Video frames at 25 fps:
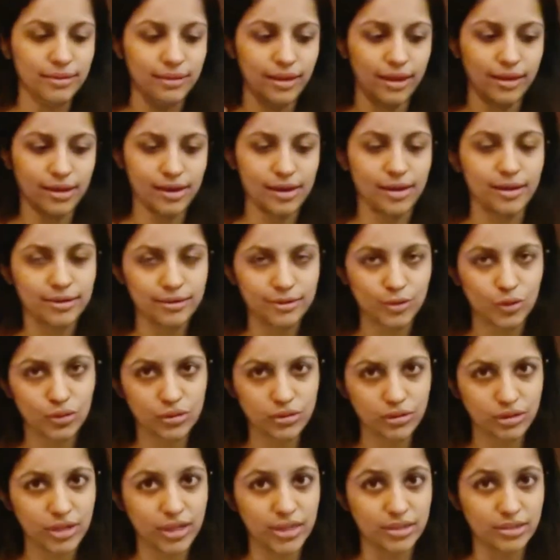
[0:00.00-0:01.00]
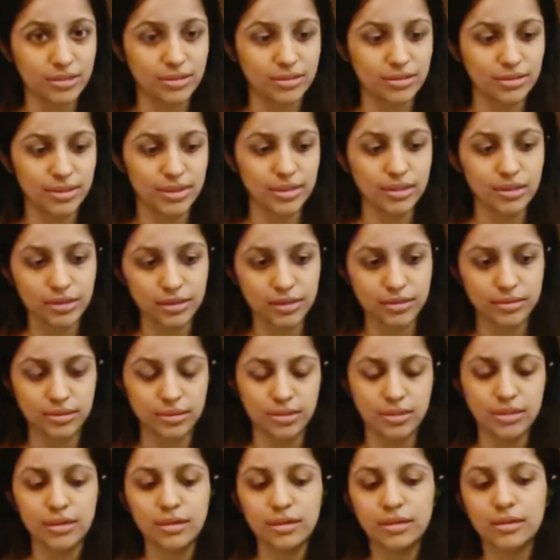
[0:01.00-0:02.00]
There are cases
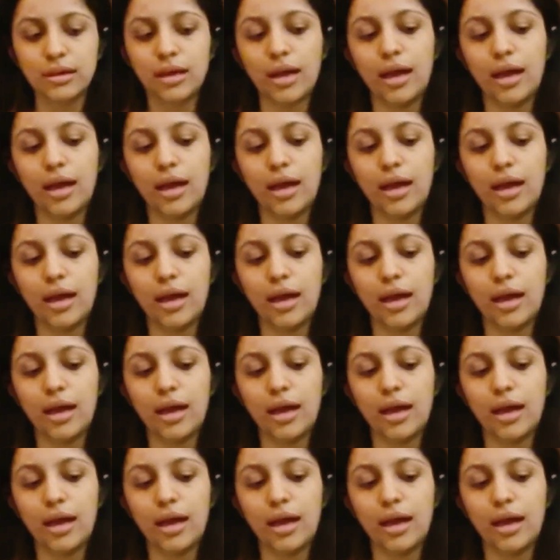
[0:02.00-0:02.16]
increasing,